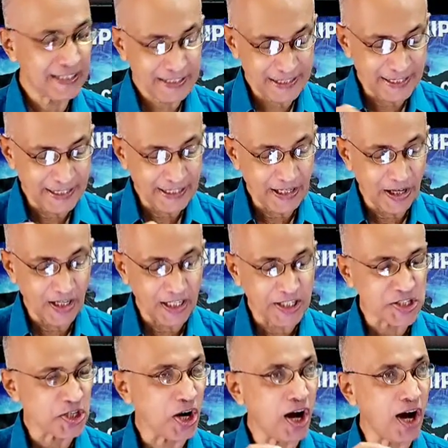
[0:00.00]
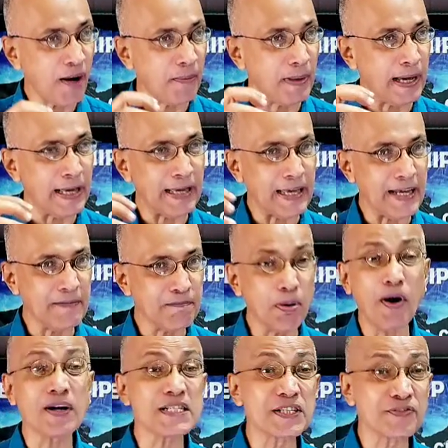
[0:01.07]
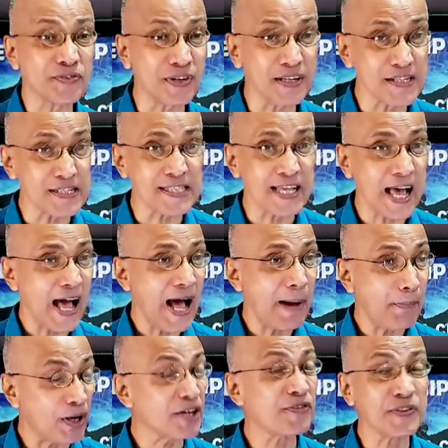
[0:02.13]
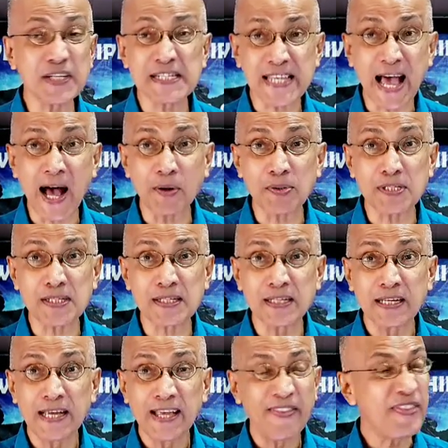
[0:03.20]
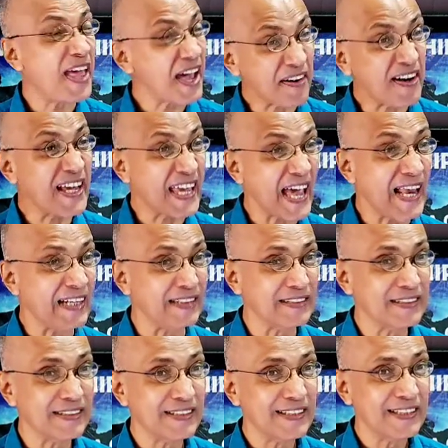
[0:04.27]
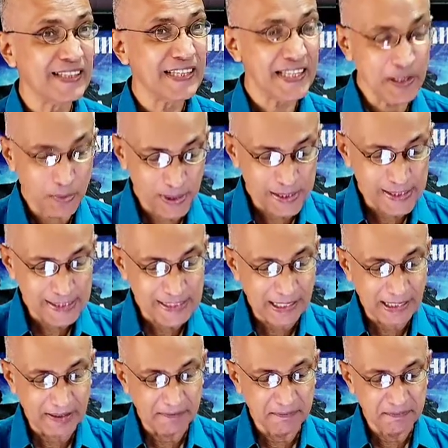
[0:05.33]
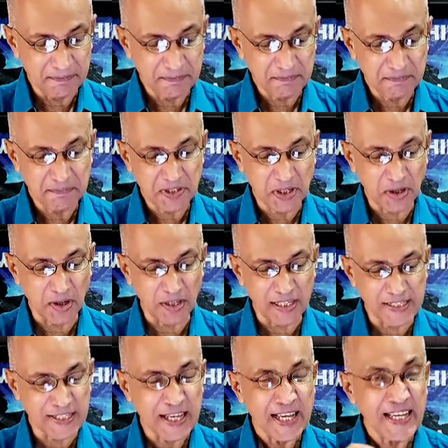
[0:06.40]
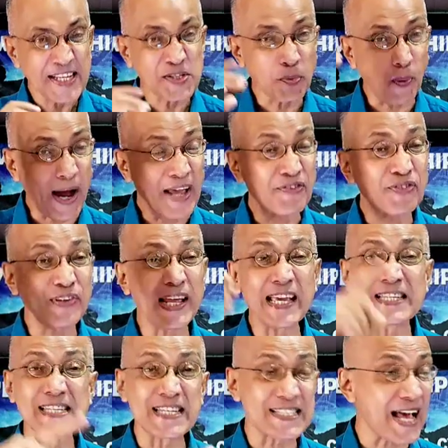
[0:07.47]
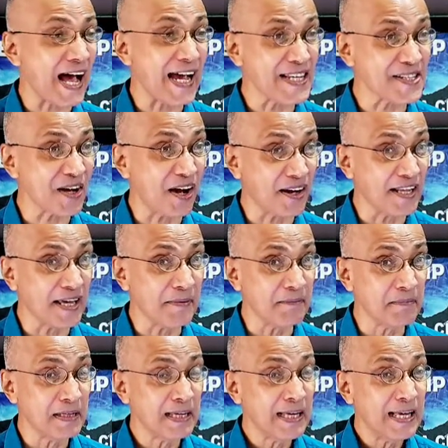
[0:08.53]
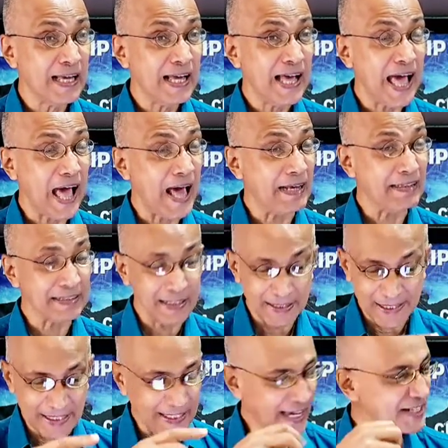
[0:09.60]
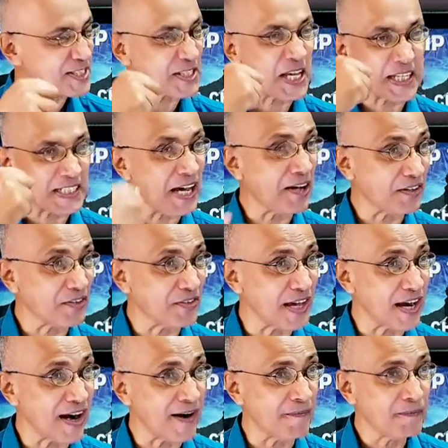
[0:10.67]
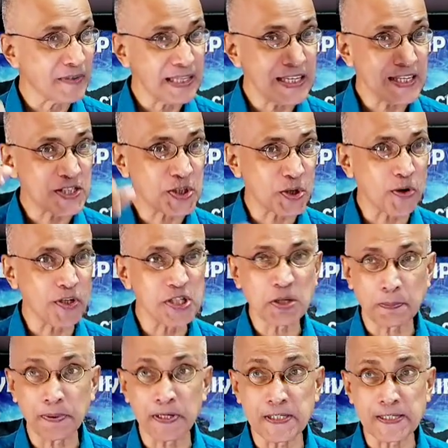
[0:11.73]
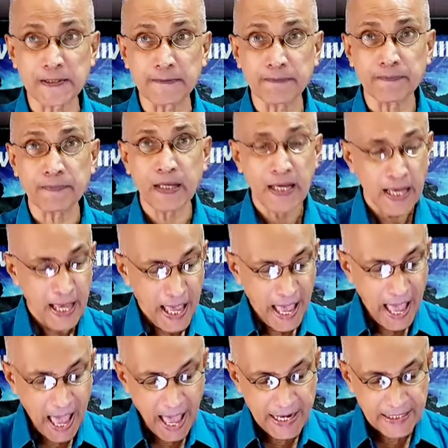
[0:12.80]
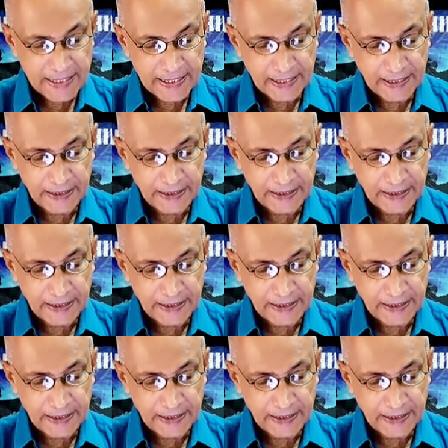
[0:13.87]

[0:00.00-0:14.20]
He got a job in Potiphar's house. There again, he was, his wife lays his eyes on him, and he gets kicked out of there. He's thrown into prison. And